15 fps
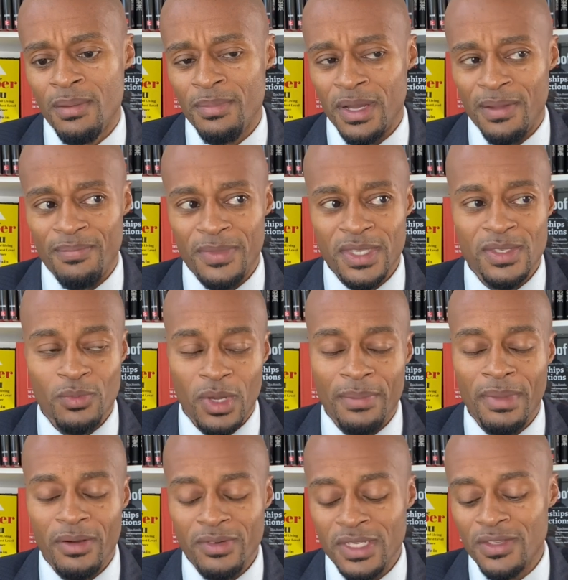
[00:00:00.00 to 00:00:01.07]
But this is one of
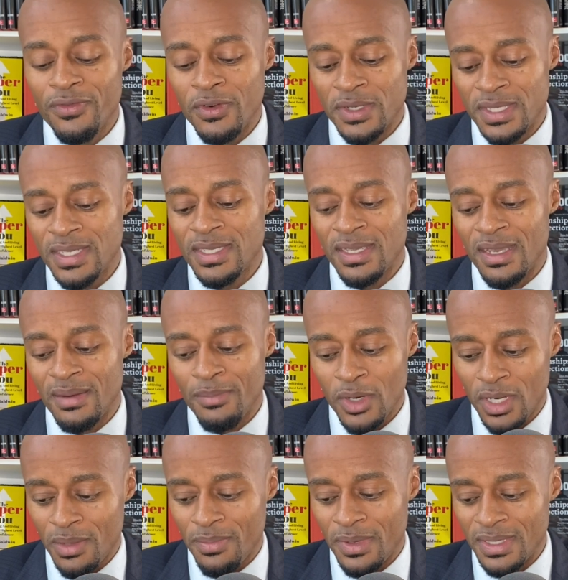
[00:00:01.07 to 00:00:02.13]
my reasons for existing in the
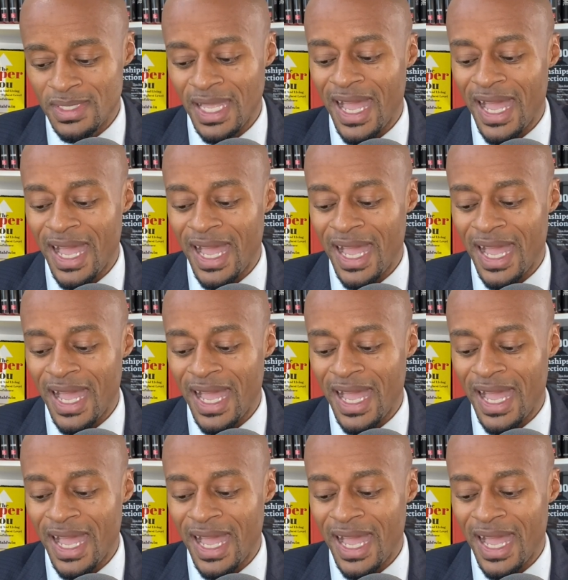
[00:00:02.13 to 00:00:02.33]
marketplace.